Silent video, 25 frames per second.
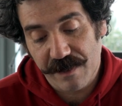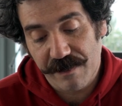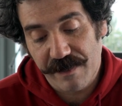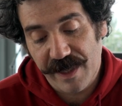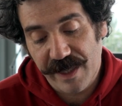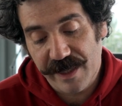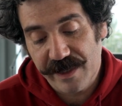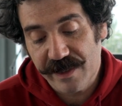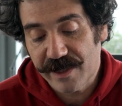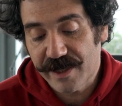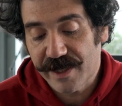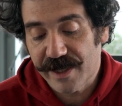
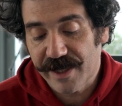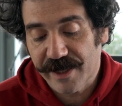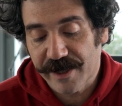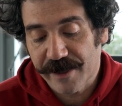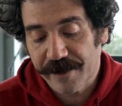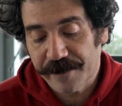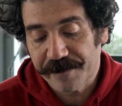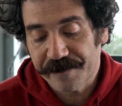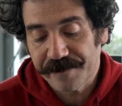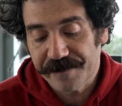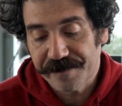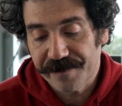
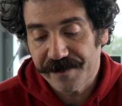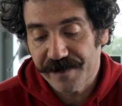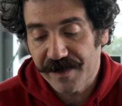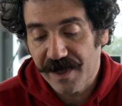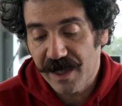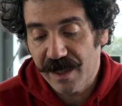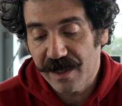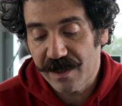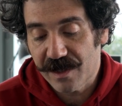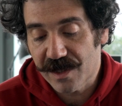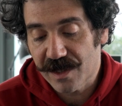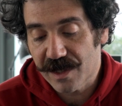amazing
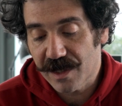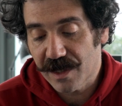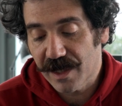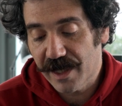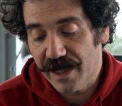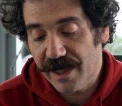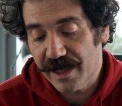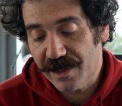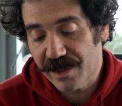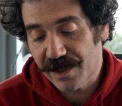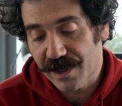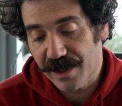
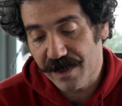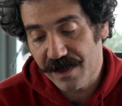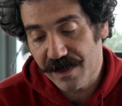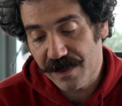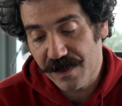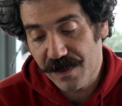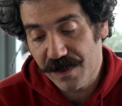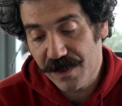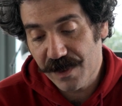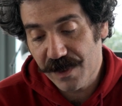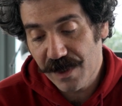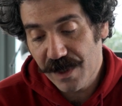
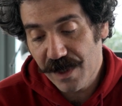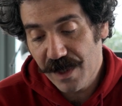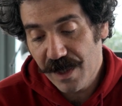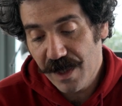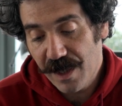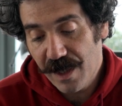installations.